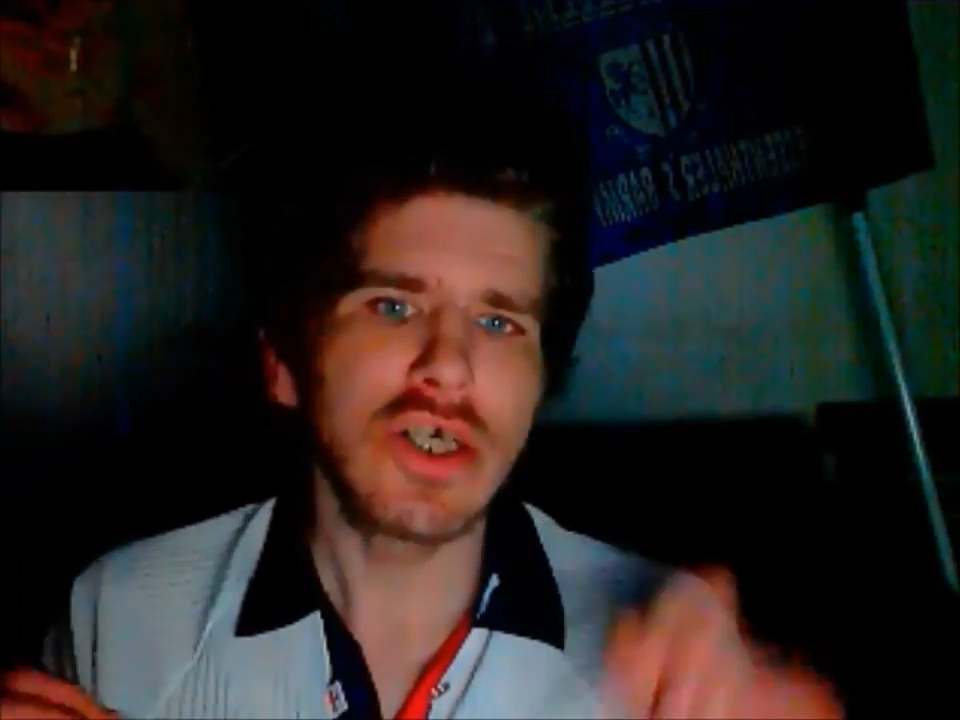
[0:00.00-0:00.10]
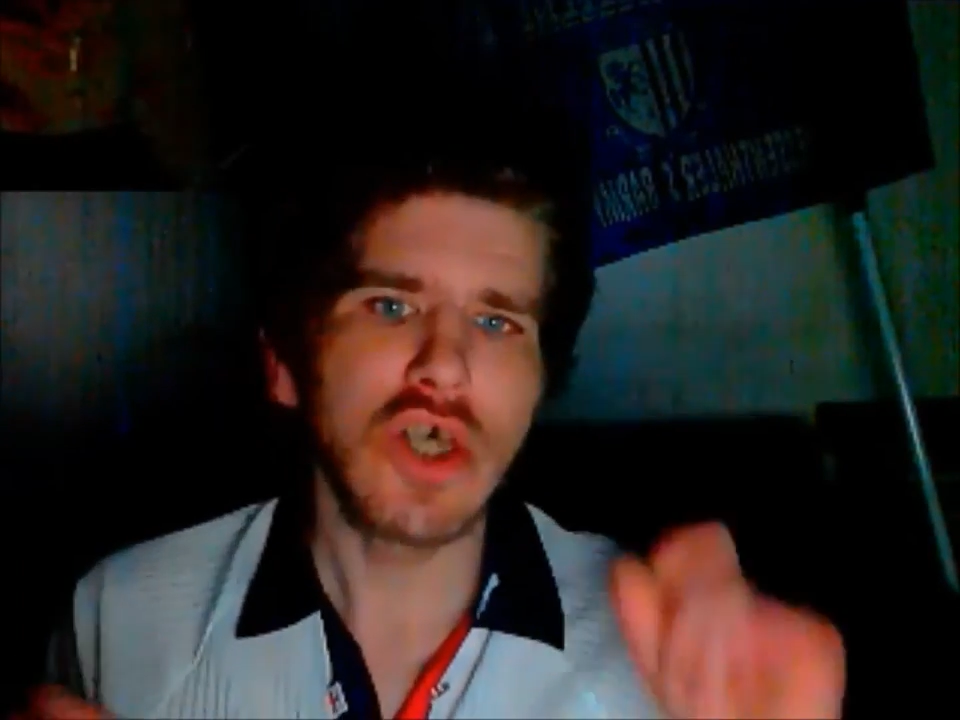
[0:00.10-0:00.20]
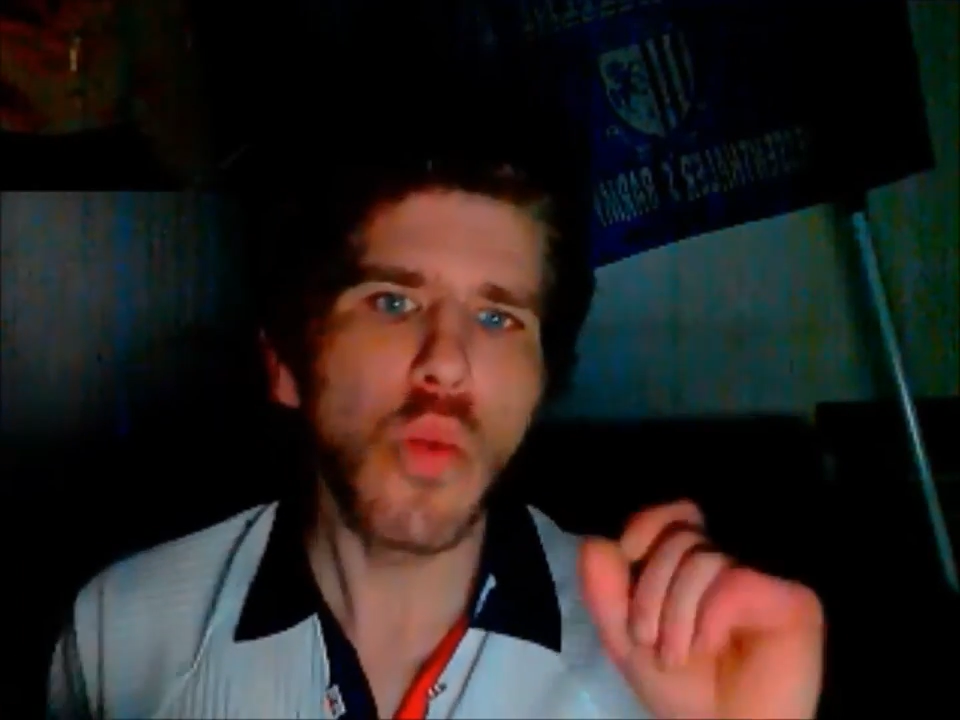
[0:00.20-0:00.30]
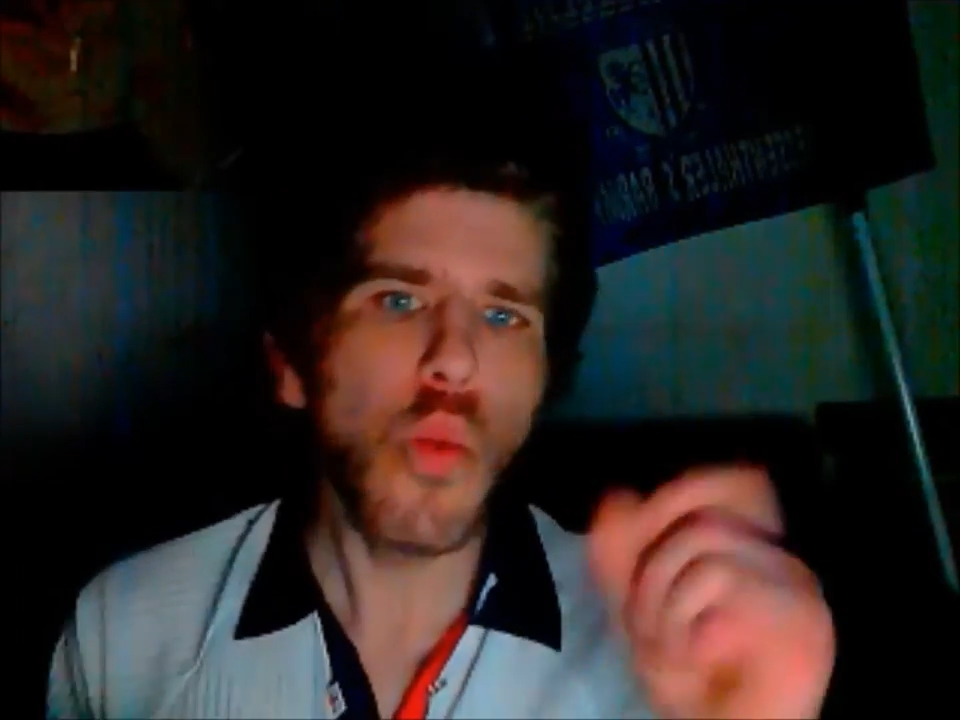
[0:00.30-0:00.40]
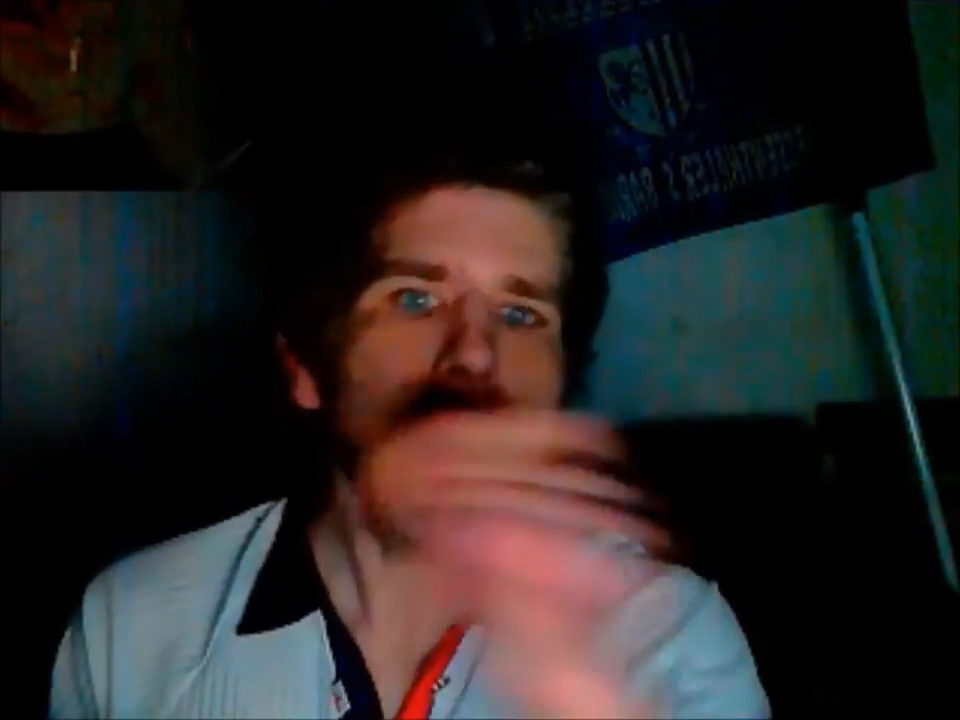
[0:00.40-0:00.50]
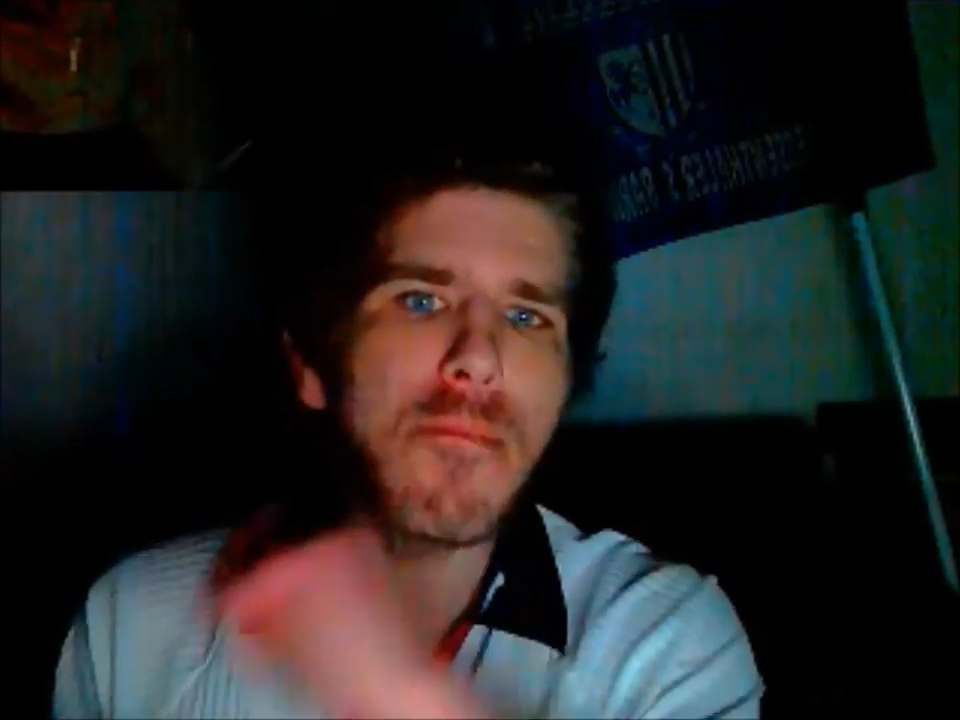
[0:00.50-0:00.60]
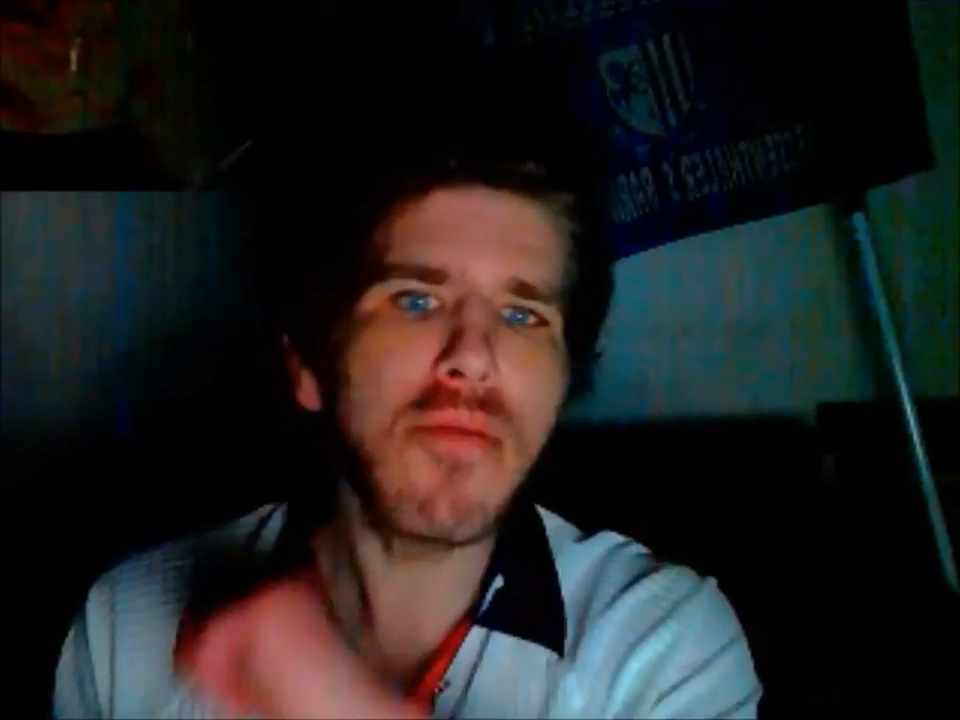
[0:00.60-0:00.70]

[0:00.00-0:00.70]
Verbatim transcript: So what